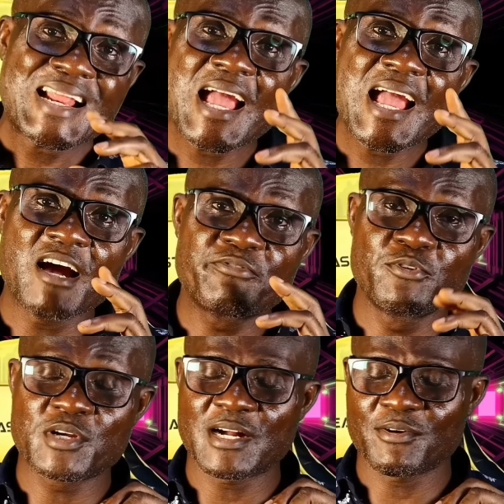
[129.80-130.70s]
Alf
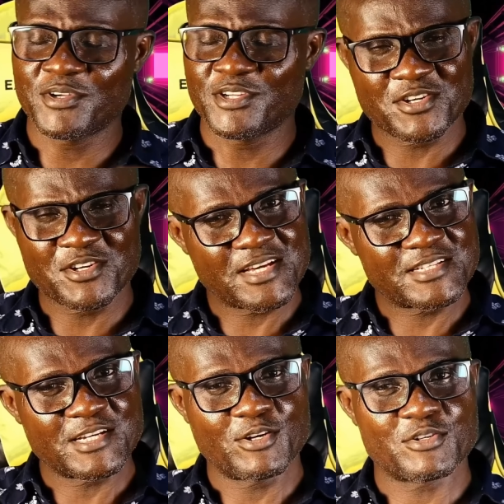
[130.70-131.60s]
Lukao, he does that
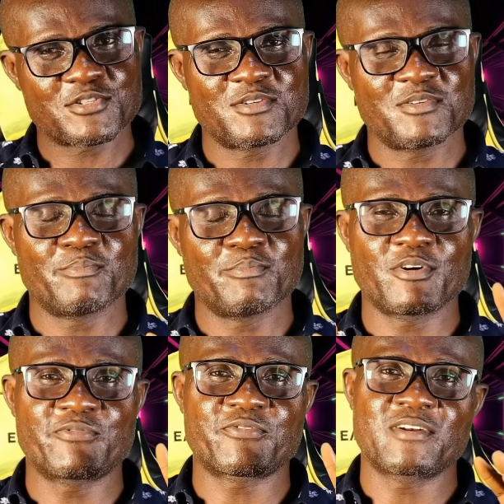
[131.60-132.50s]
a lot.
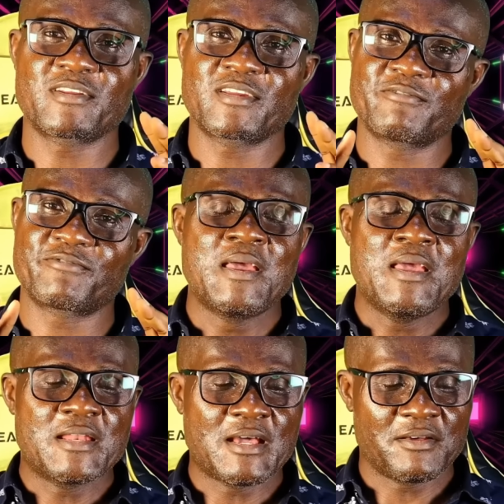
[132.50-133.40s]
Boyfriend, girlfriend.
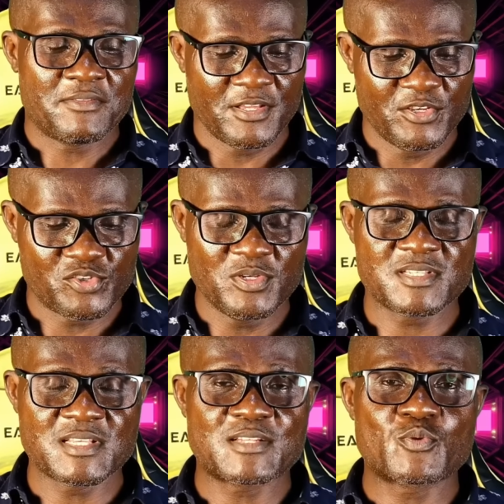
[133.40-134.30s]
Now the issue is
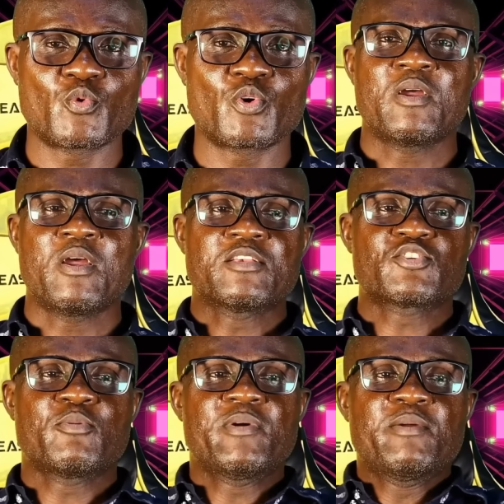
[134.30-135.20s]
that what
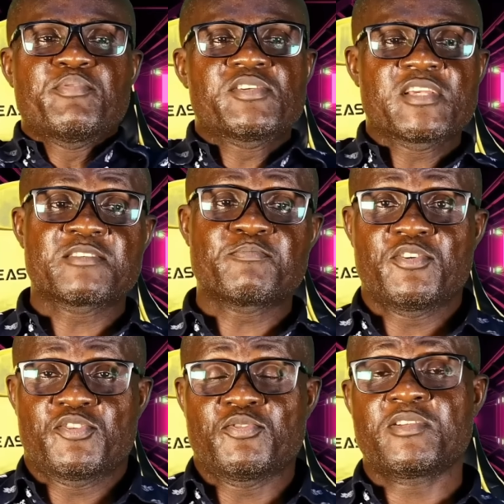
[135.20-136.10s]
so many preachers
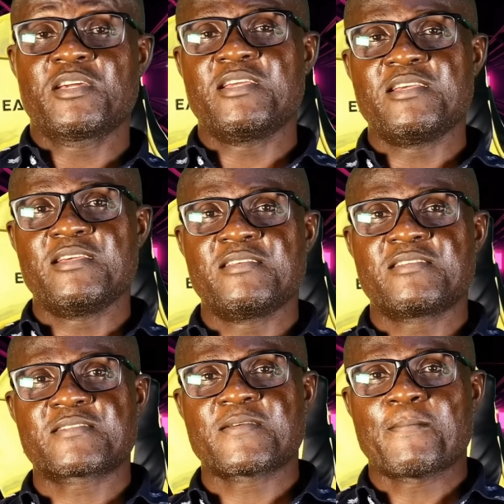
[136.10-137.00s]
preach today
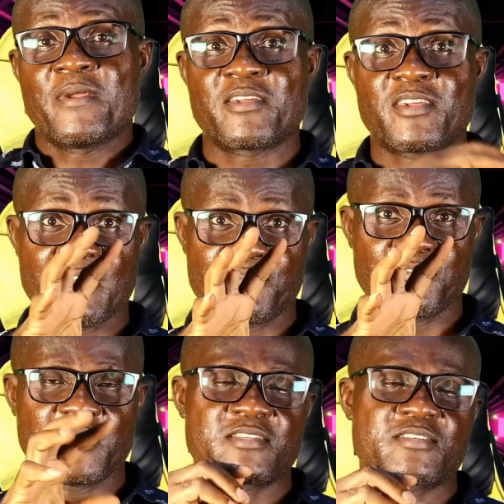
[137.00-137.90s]
is
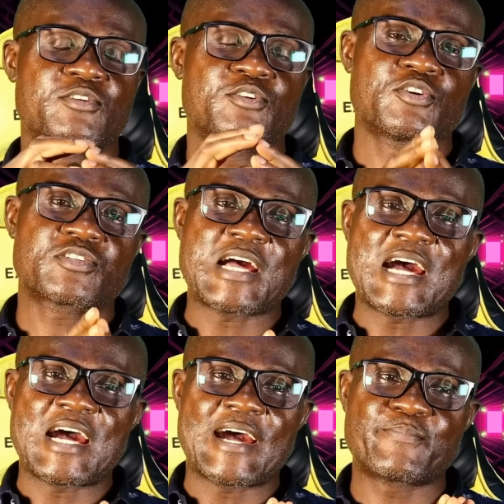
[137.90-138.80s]
carefulness, not
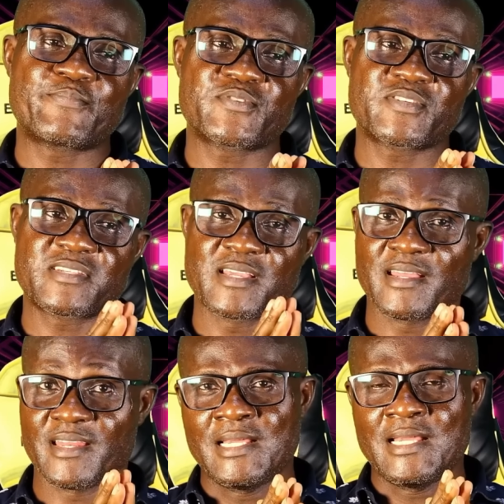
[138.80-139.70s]

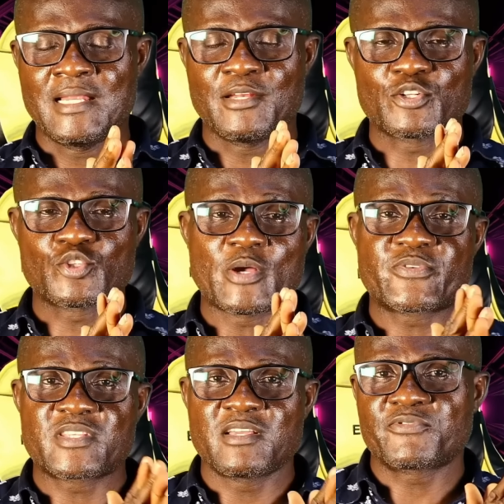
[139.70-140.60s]
abstaining, not to
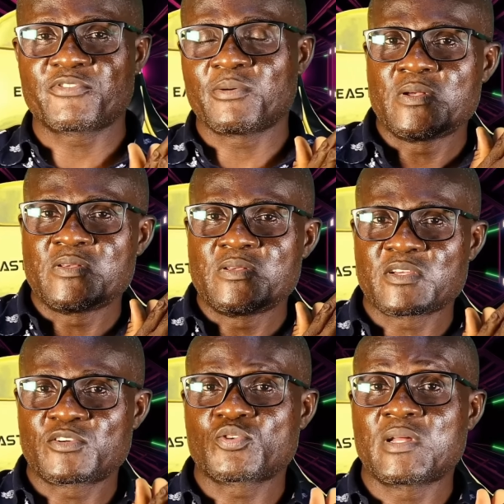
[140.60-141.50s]
abstain from
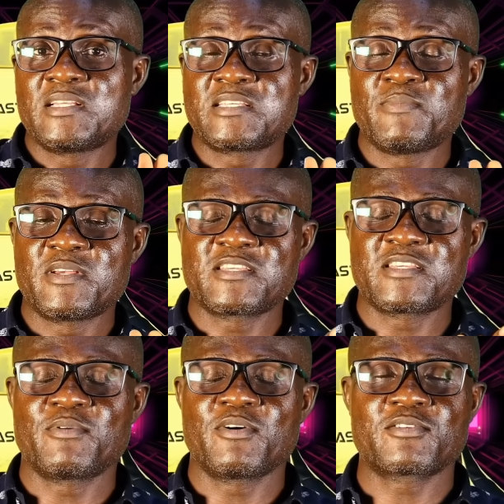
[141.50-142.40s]
sexual intimacy,
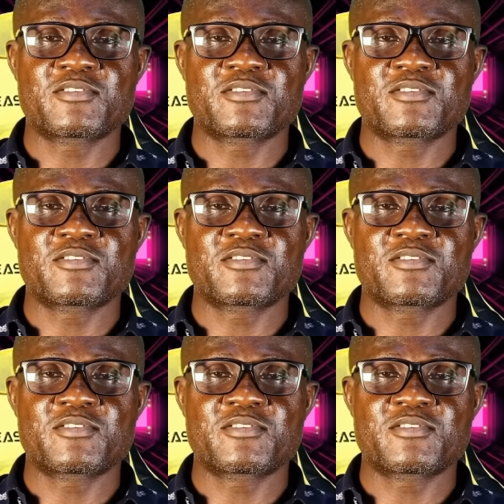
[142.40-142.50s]
but